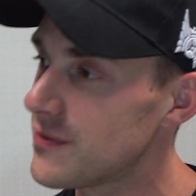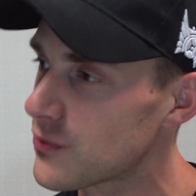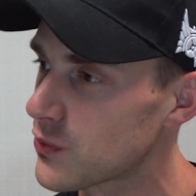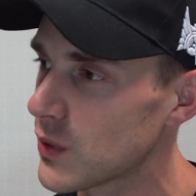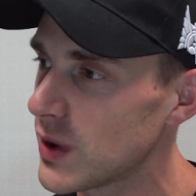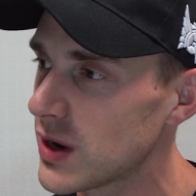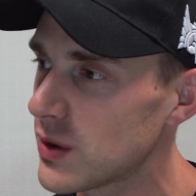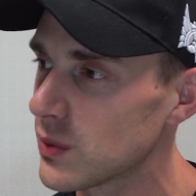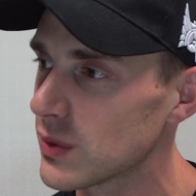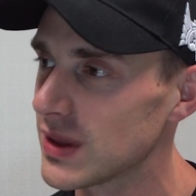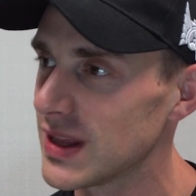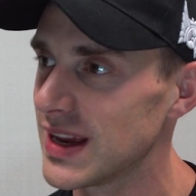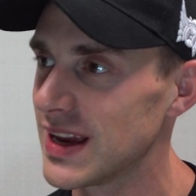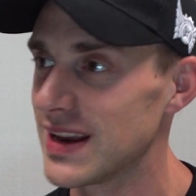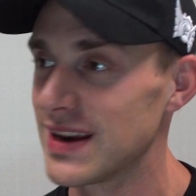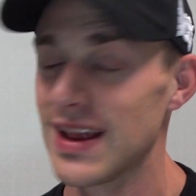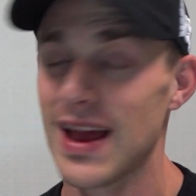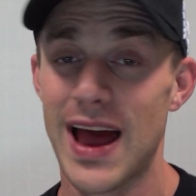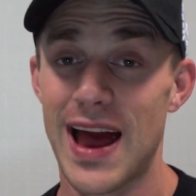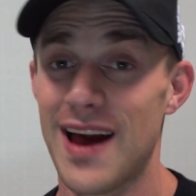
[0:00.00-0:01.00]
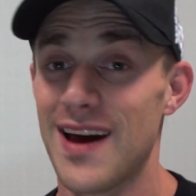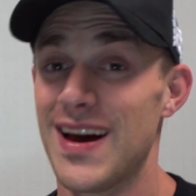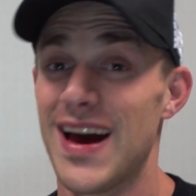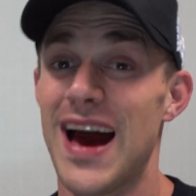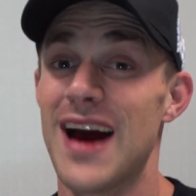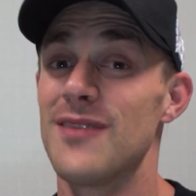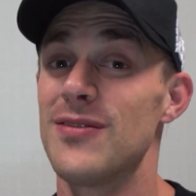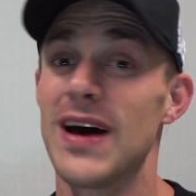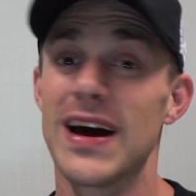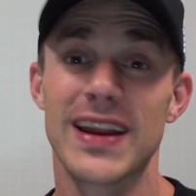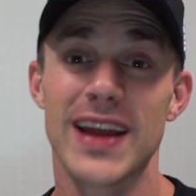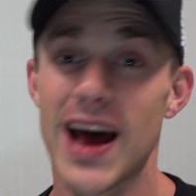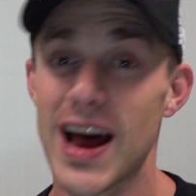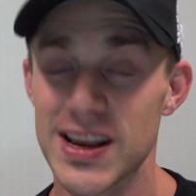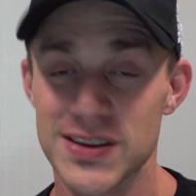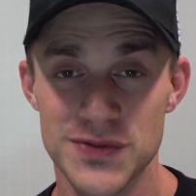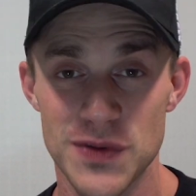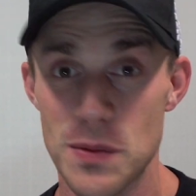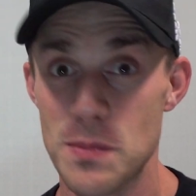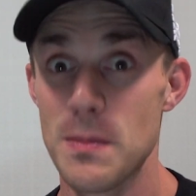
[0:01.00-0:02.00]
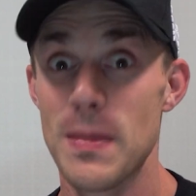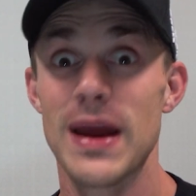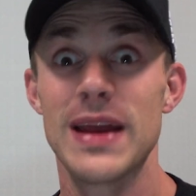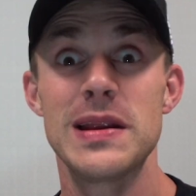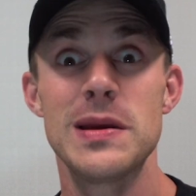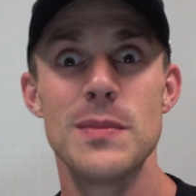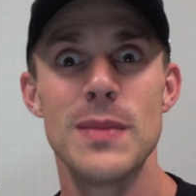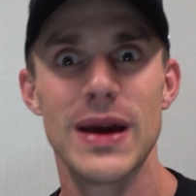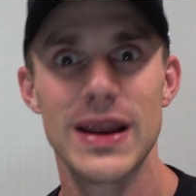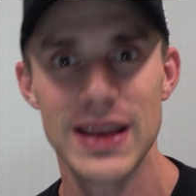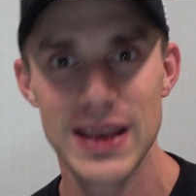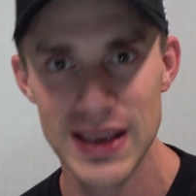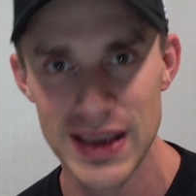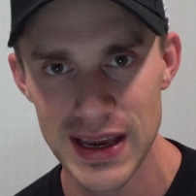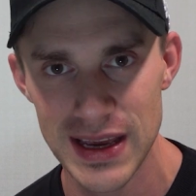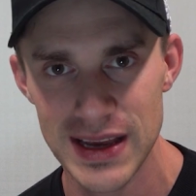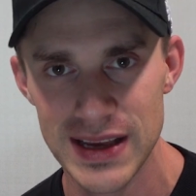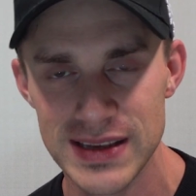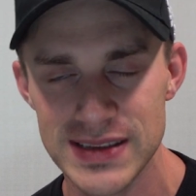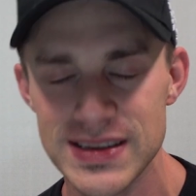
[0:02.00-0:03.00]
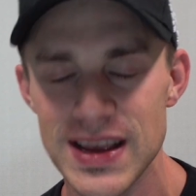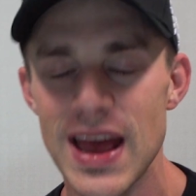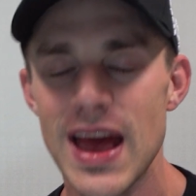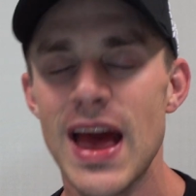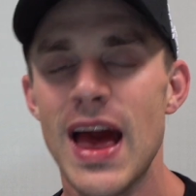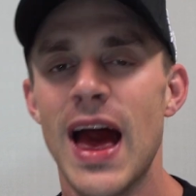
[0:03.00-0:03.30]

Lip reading: frequently and have had asked for many, many years.